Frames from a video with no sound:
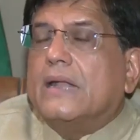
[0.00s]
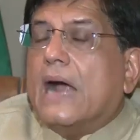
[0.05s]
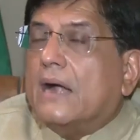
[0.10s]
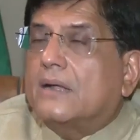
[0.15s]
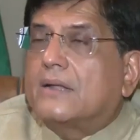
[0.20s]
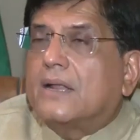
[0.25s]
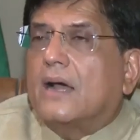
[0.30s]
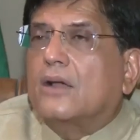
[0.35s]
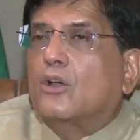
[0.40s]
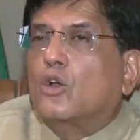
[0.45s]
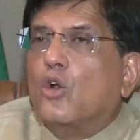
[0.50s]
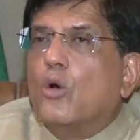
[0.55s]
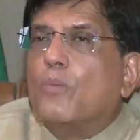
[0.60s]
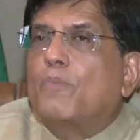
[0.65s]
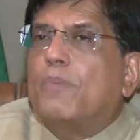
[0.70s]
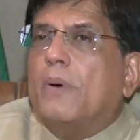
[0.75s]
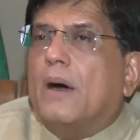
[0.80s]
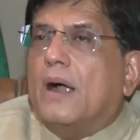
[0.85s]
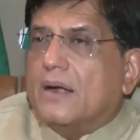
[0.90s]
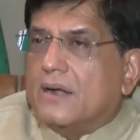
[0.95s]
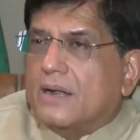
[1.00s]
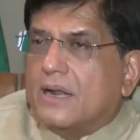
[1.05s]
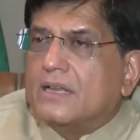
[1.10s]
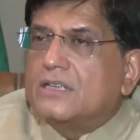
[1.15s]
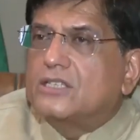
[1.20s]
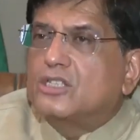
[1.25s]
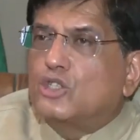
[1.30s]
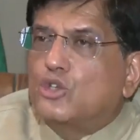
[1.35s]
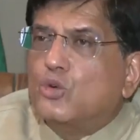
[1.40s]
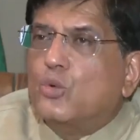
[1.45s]
Tata Group, under
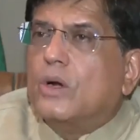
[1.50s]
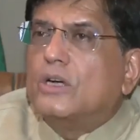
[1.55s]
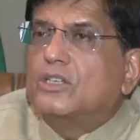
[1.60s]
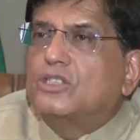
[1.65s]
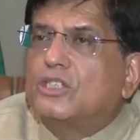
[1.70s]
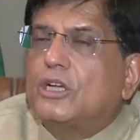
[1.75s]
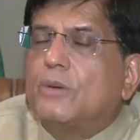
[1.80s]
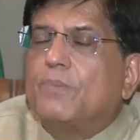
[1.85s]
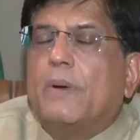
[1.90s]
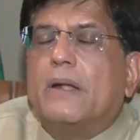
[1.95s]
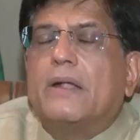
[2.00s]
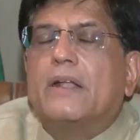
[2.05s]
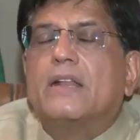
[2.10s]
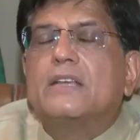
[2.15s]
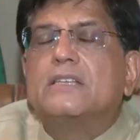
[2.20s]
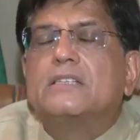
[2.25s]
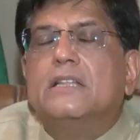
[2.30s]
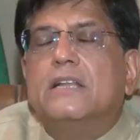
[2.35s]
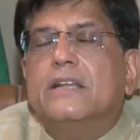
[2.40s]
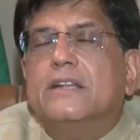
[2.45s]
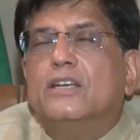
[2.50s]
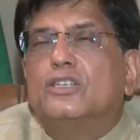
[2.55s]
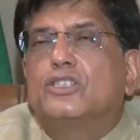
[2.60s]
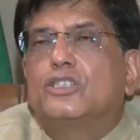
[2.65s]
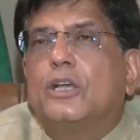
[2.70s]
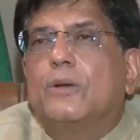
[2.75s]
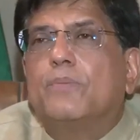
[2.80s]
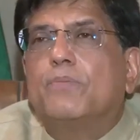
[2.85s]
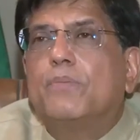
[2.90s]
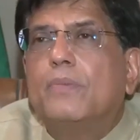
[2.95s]
his stewardship, under his
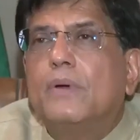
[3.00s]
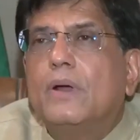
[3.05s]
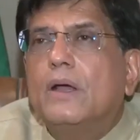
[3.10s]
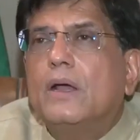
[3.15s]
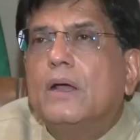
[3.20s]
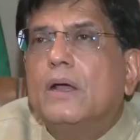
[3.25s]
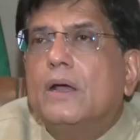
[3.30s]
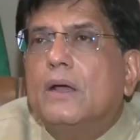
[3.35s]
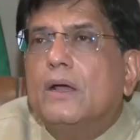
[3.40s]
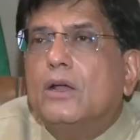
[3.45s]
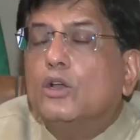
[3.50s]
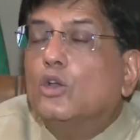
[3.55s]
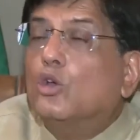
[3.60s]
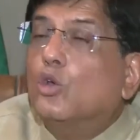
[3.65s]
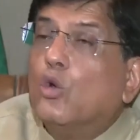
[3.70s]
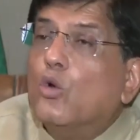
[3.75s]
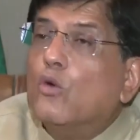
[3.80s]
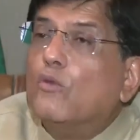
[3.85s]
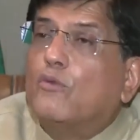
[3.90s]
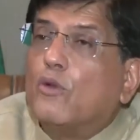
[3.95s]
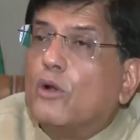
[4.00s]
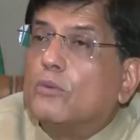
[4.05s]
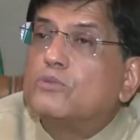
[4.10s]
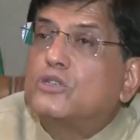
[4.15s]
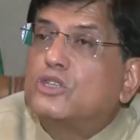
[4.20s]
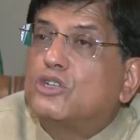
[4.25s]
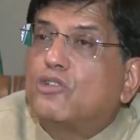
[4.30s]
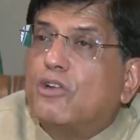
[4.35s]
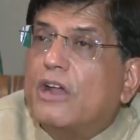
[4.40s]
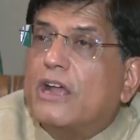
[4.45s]
leadership, grew
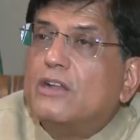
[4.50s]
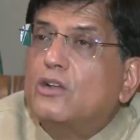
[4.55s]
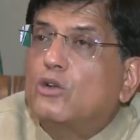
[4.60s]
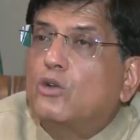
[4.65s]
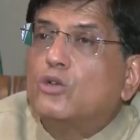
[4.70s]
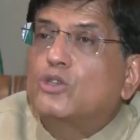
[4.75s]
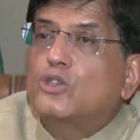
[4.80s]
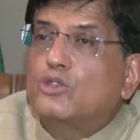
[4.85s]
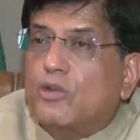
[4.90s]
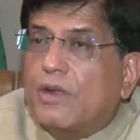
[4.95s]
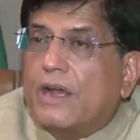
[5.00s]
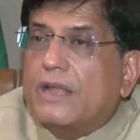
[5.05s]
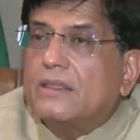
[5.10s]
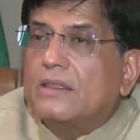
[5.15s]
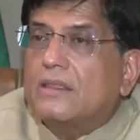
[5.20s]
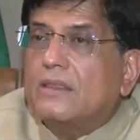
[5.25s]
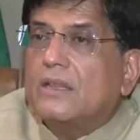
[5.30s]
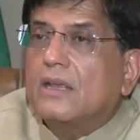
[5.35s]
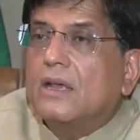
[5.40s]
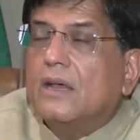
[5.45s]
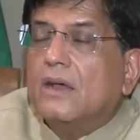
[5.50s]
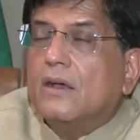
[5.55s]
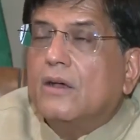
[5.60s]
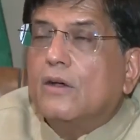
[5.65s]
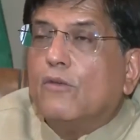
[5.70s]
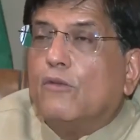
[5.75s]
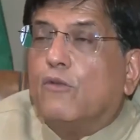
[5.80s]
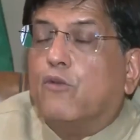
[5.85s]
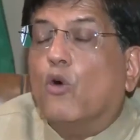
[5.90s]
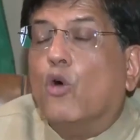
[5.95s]
from strength to strength,
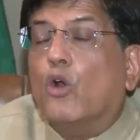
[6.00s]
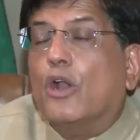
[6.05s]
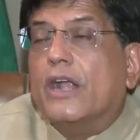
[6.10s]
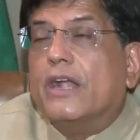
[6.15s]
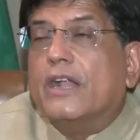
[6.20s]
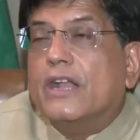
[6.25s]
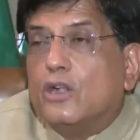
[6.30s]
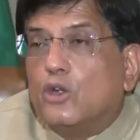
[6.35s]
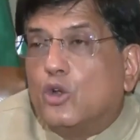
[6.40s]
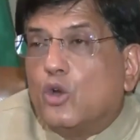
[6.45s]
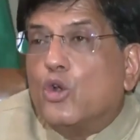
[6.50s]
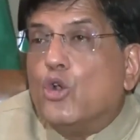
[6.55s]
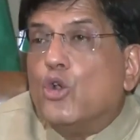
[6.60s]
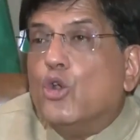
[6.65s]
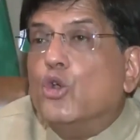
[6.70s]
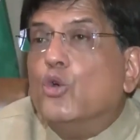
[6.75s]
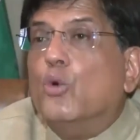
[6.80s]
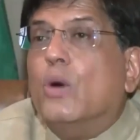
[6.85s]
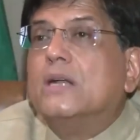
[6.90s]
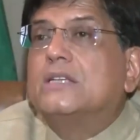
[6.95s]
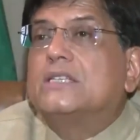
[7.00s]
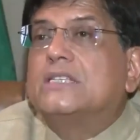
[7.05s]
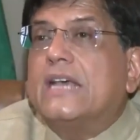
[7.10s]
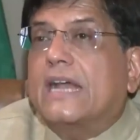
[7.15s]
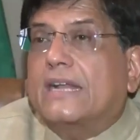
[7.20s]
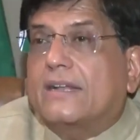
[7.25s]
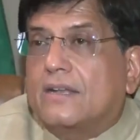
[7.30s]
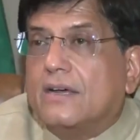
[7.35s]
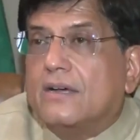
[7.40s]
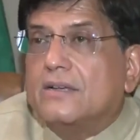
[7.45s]
forayed into newer
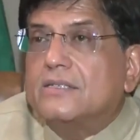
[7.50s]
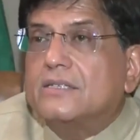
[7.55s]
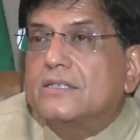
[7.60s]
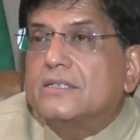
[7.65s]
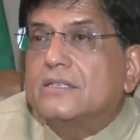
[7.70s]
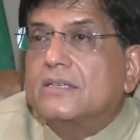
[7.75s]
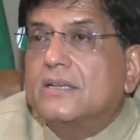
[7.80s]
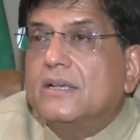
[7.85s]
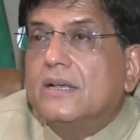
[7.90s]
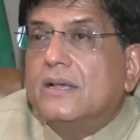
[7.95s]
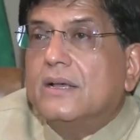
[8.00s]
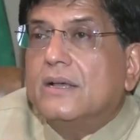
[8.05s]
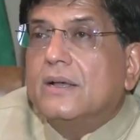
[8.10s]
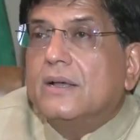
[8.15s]
sectors.